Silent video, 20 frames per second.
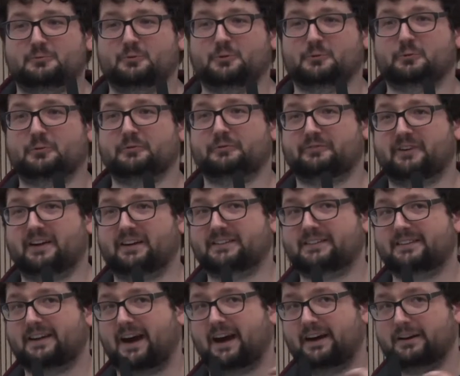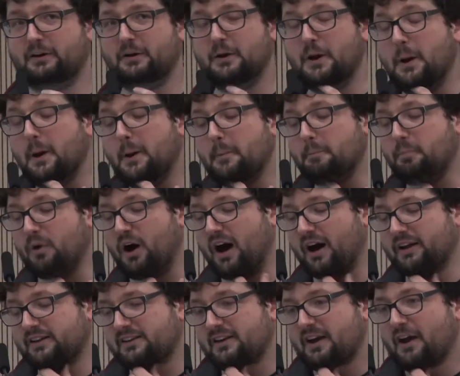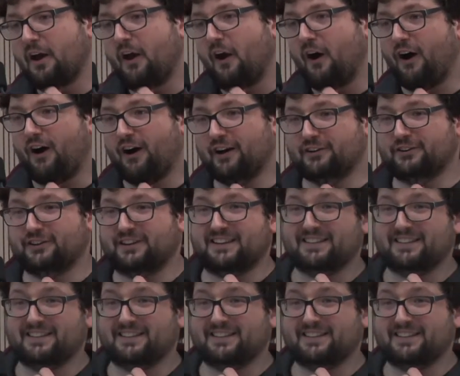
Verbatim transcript: I would rethink that. But other